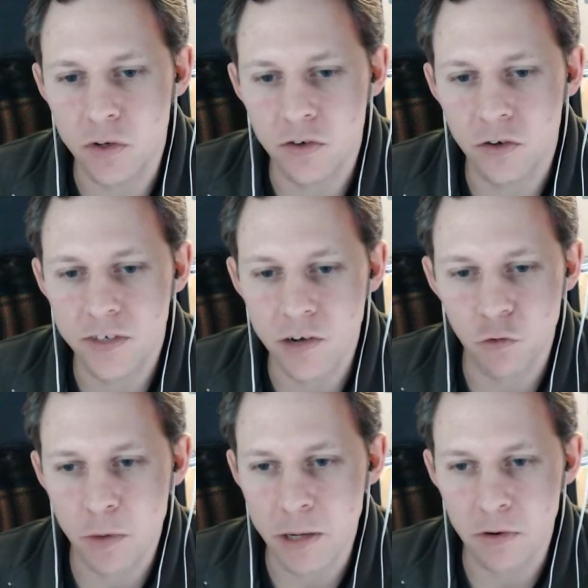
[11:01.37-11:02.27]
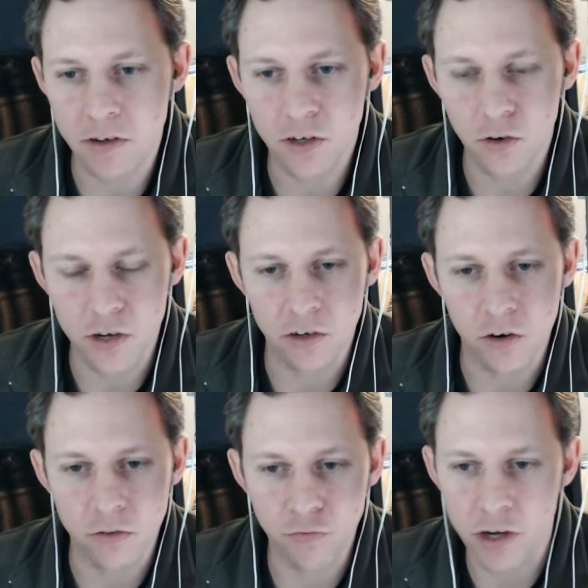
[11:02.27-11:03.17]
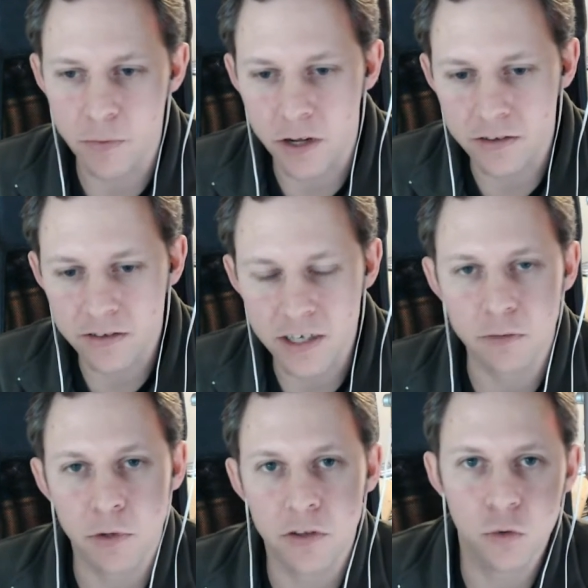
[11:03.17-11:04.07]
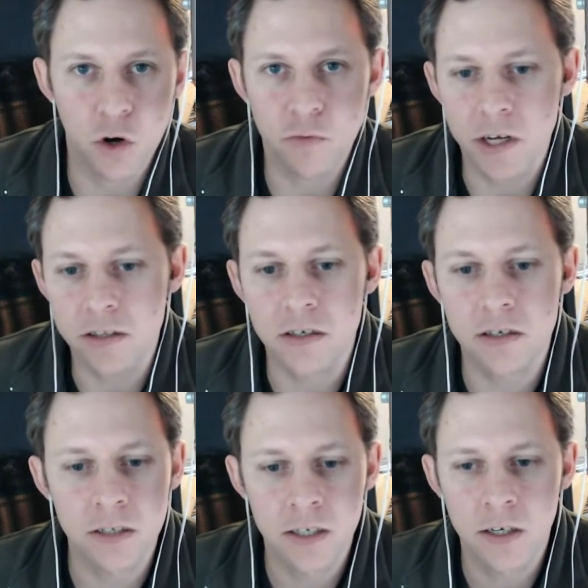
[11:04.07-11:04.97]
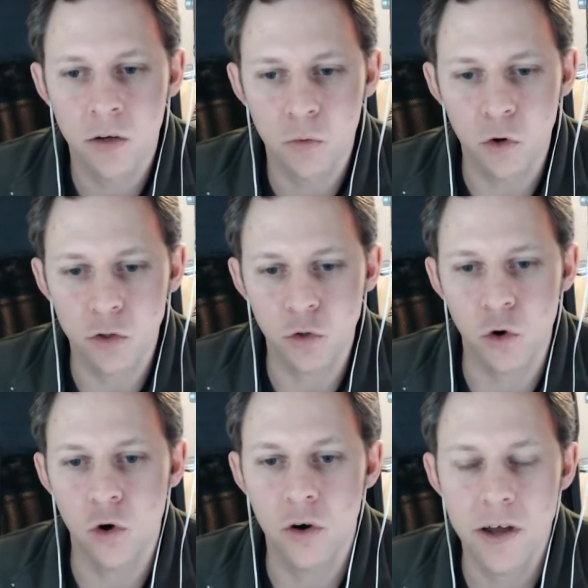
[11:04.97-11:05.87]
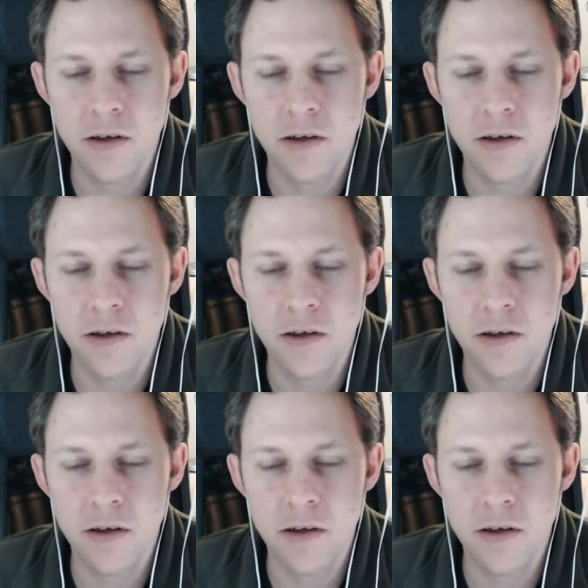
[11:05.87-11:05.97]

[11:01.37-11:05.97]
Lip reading: kind of several people? Are you looking kind of 3 months, 6 months, 12 months? What's your